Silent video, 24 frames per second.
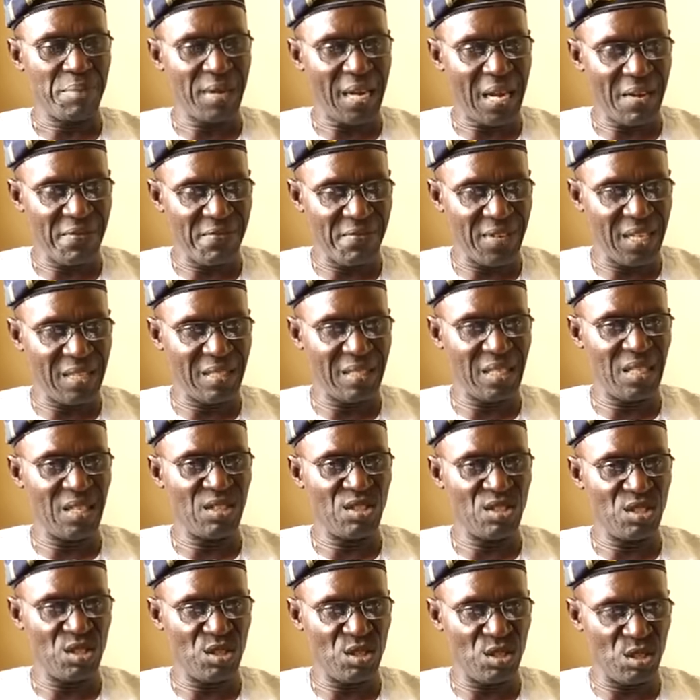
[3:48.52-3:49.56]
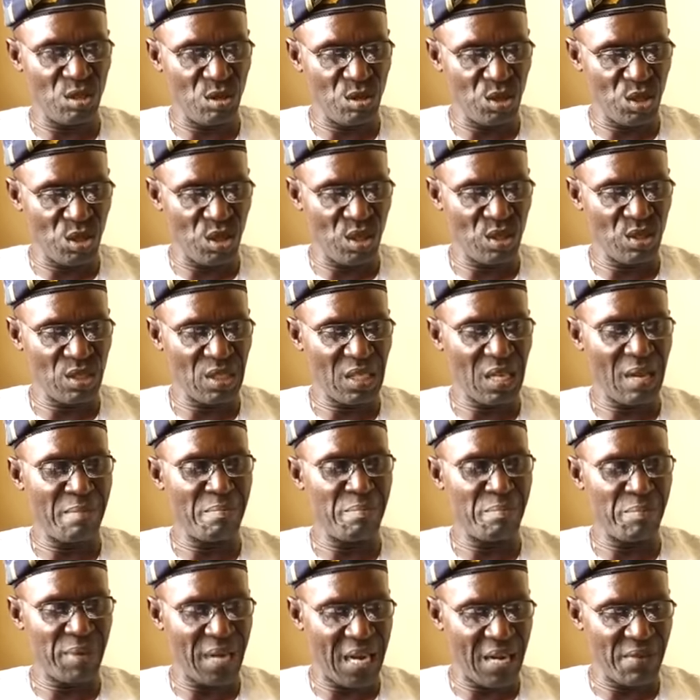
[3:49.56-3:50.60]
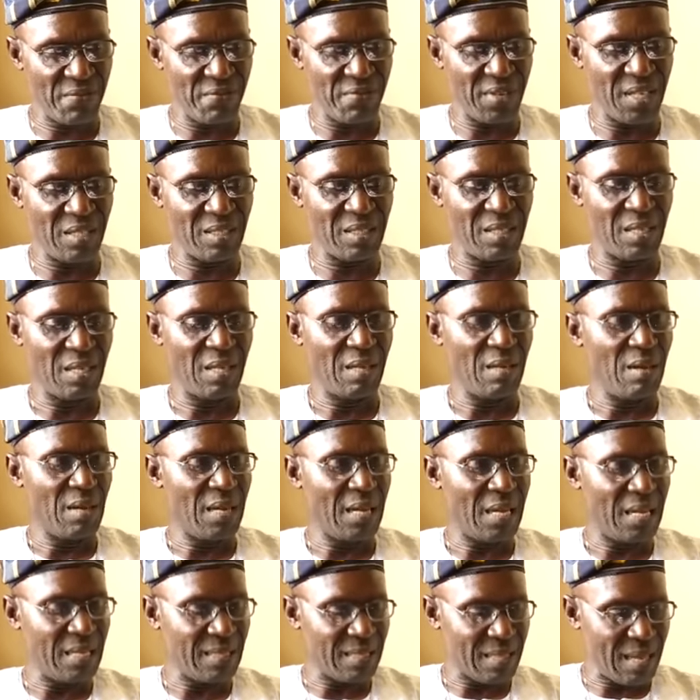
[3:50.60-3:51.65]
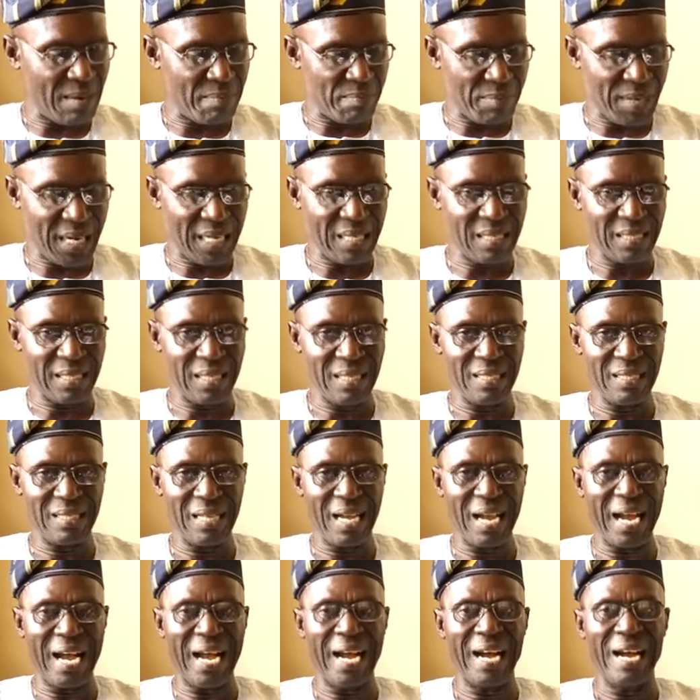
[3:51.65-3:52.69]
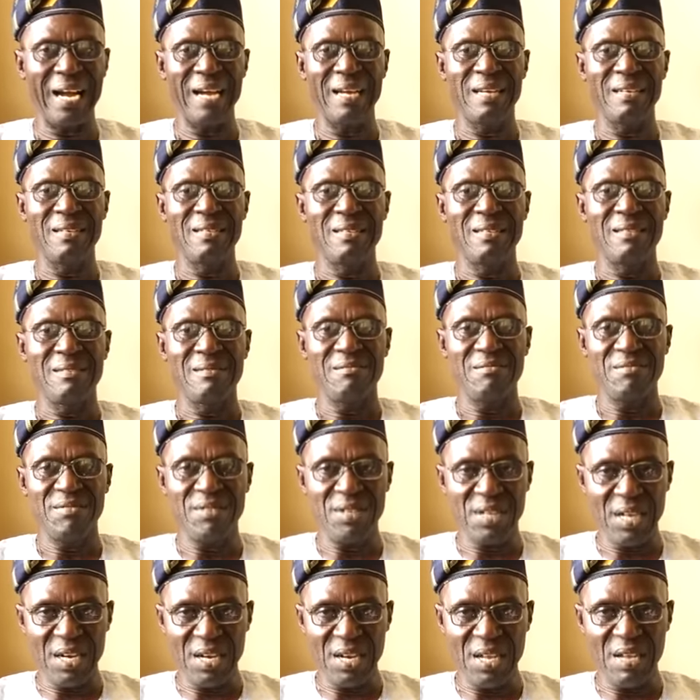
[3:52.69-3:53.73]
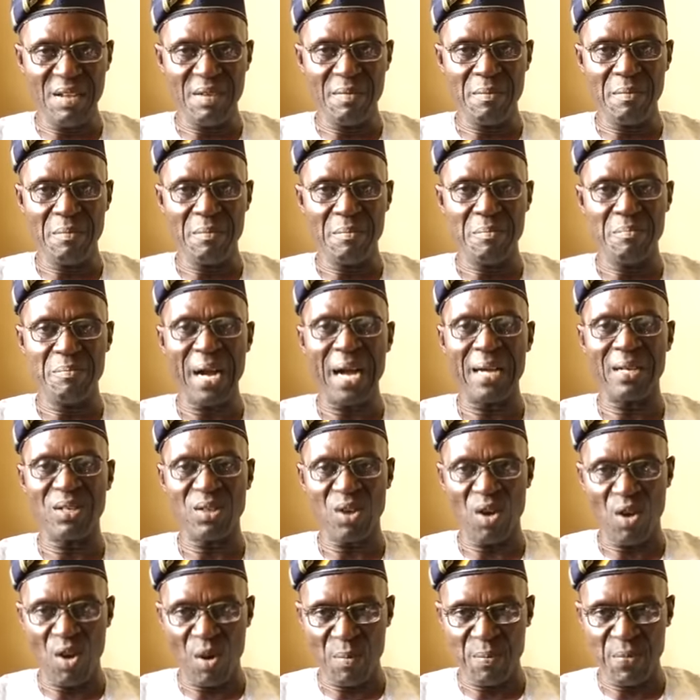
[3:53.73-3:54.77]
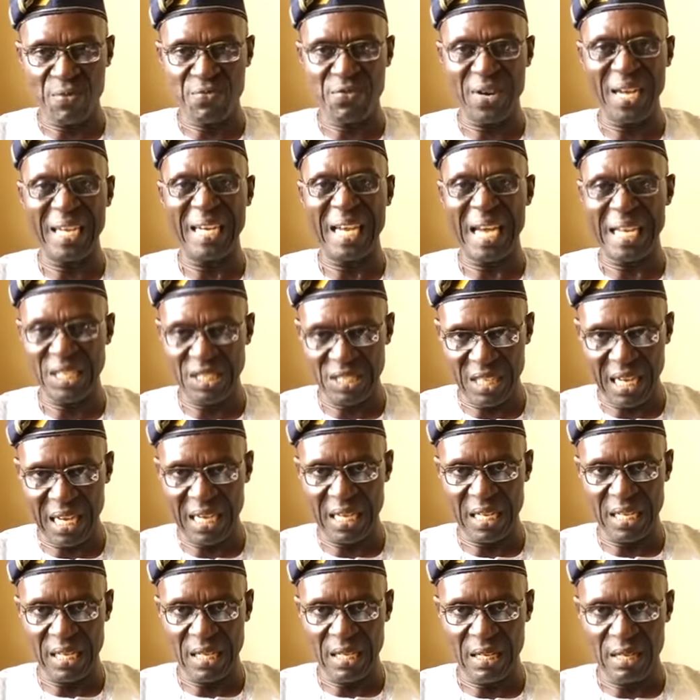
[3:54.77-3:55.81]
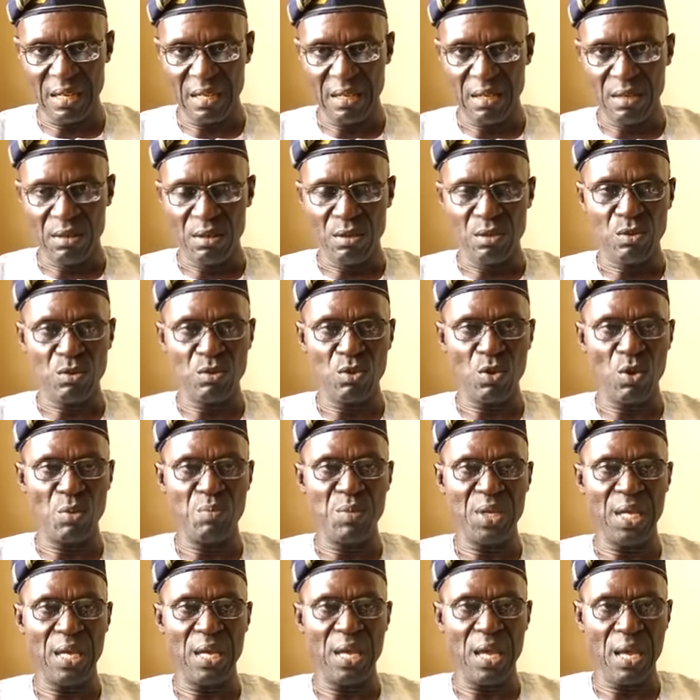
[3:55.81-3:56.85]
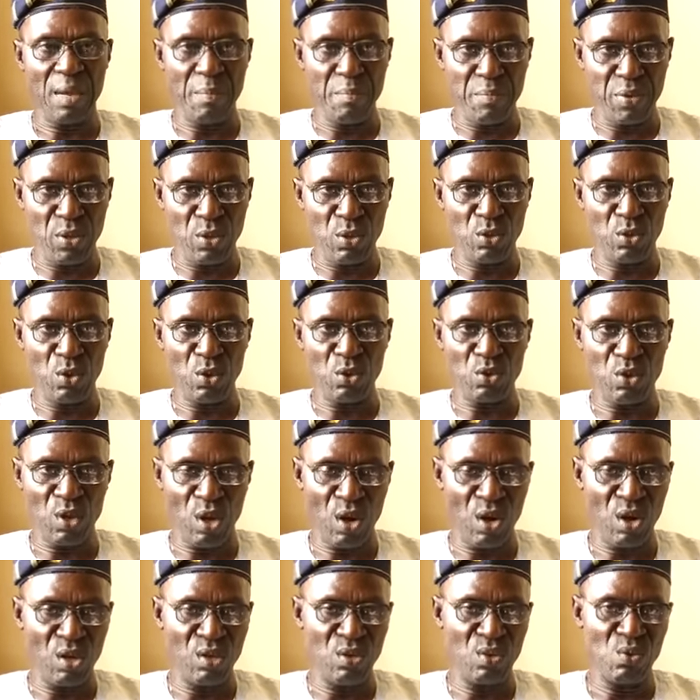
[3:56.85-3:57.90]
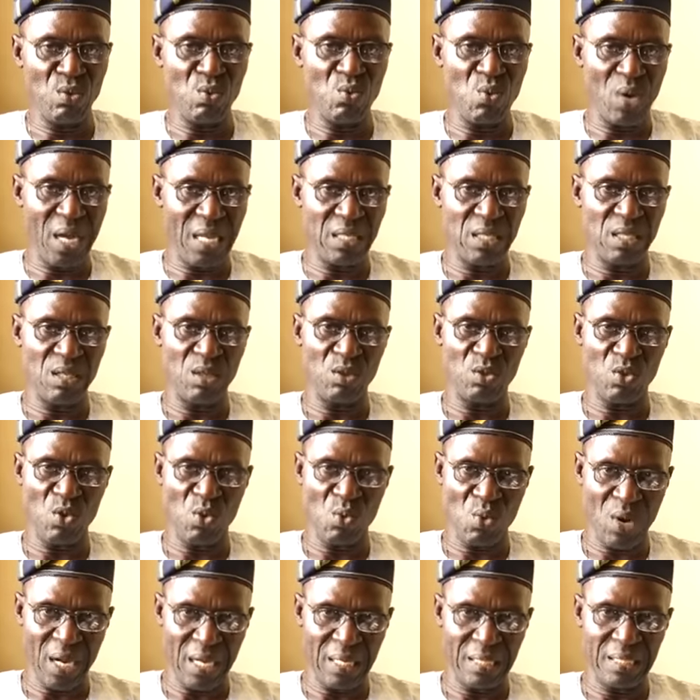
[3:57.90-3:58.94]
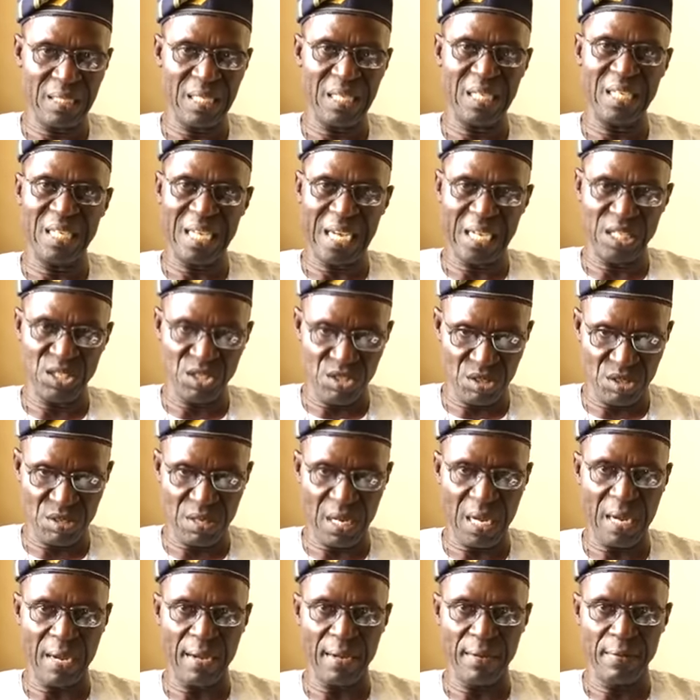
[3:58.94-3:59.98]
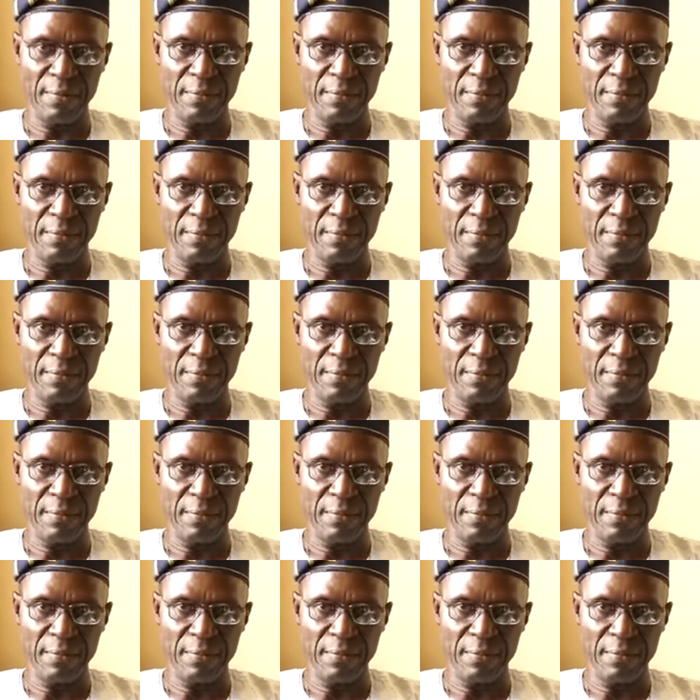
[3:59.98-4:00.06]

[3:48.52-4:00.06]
private institutions and private enterprises are really backed up financially to be able to turn waste to wealth in Nigeria.